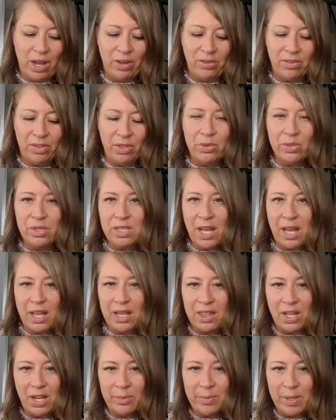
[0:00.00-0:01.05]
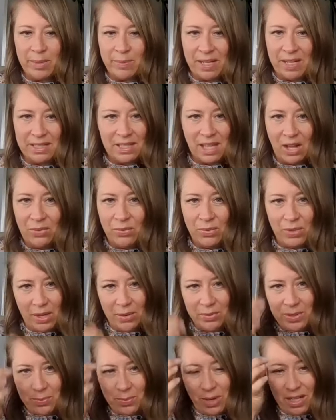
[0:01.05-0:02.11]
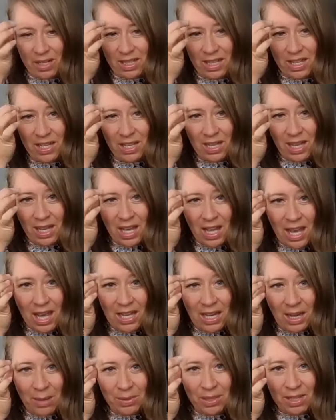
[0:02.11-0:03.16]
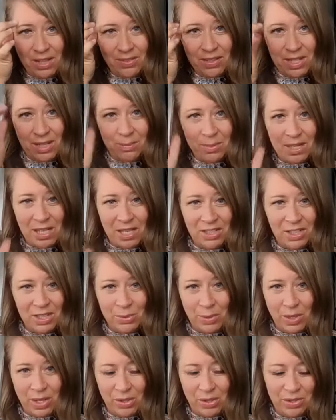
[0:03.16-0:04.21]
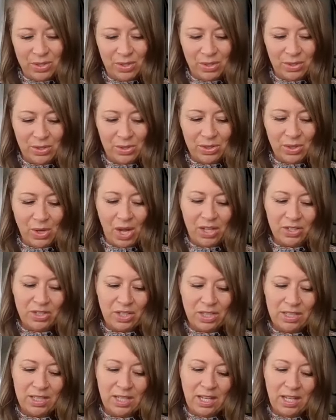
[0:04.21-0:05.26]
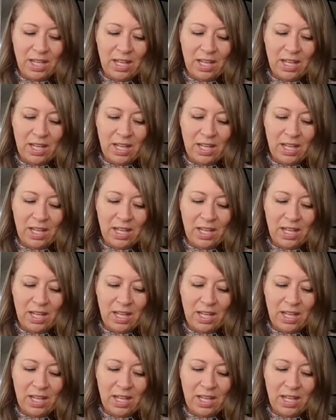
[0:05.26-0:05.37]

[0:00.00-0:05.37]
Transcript: I've used light therapy myself while I was pregnant, and I believe in it, but I just want you to use caution.